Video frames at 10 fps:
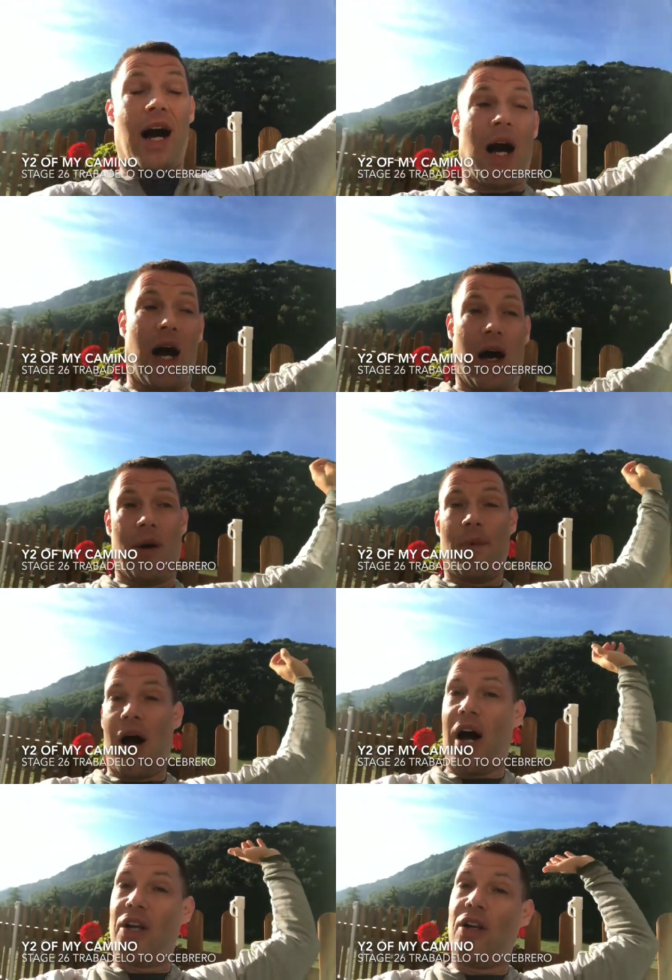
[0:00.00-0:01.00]
Um,
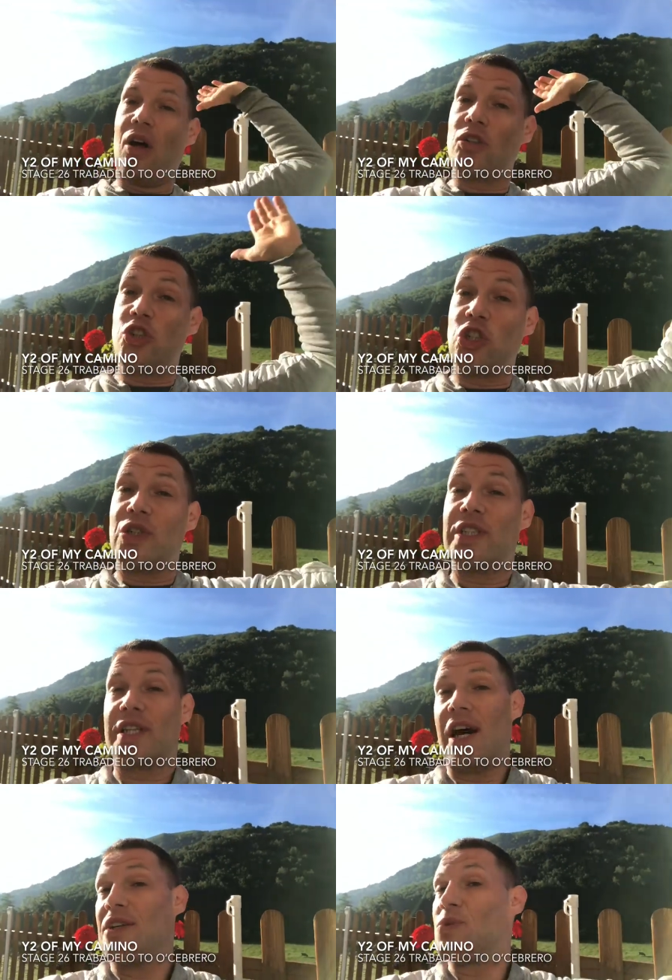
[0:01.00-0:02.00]
and lots of shooting
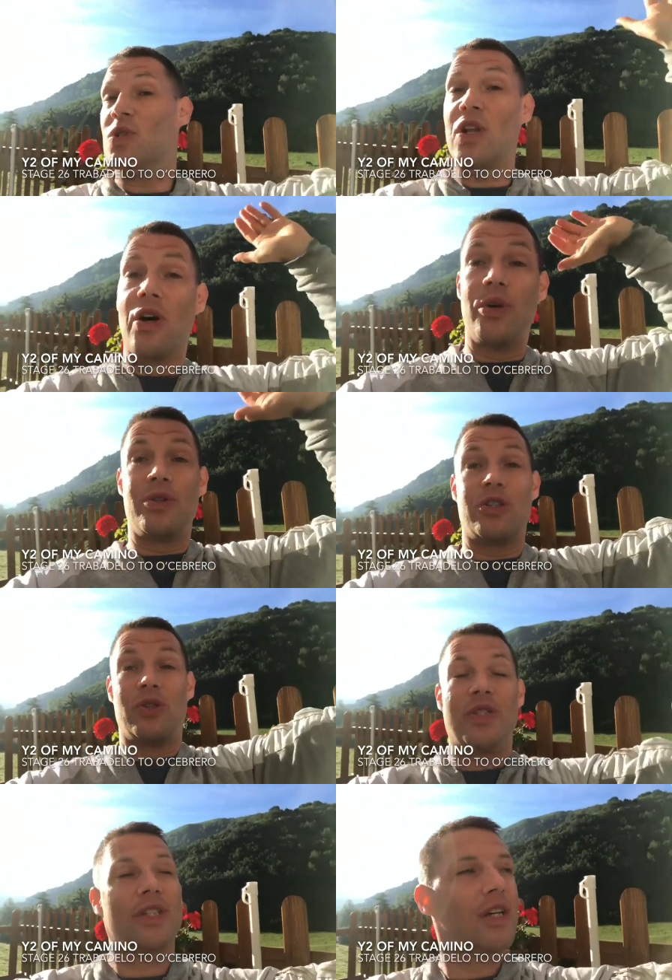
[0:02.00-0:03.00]
stars. There was loads of
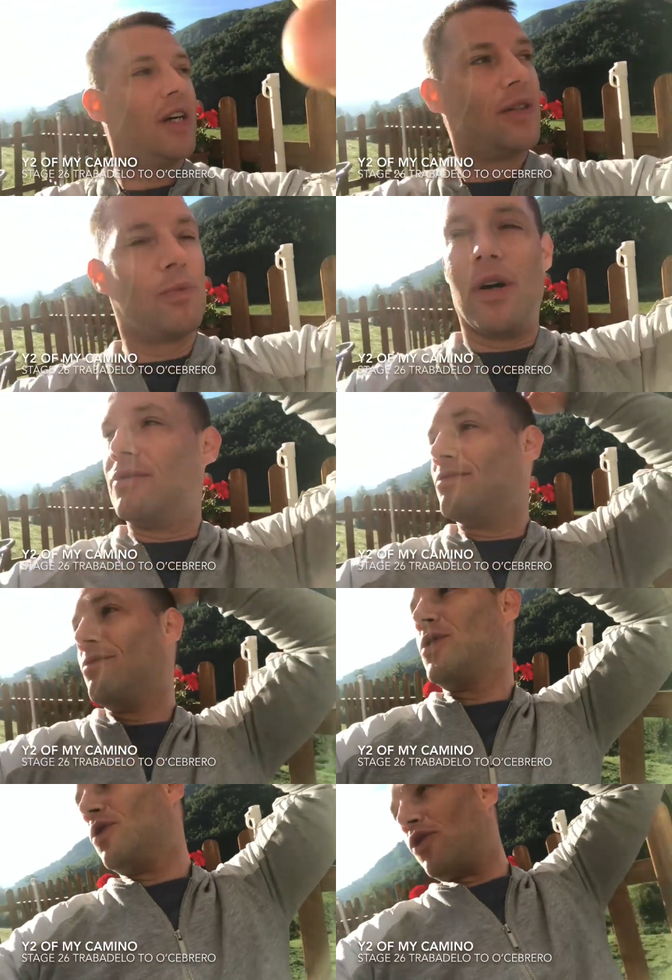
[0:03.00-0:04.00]
shooting stars. as Well,
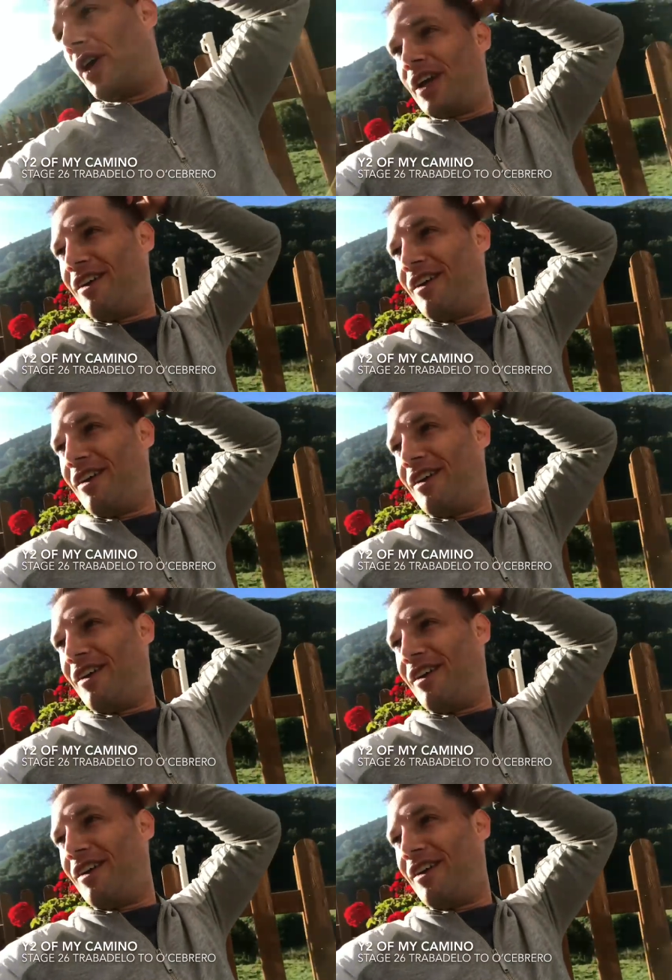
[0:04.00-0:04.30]
saw three.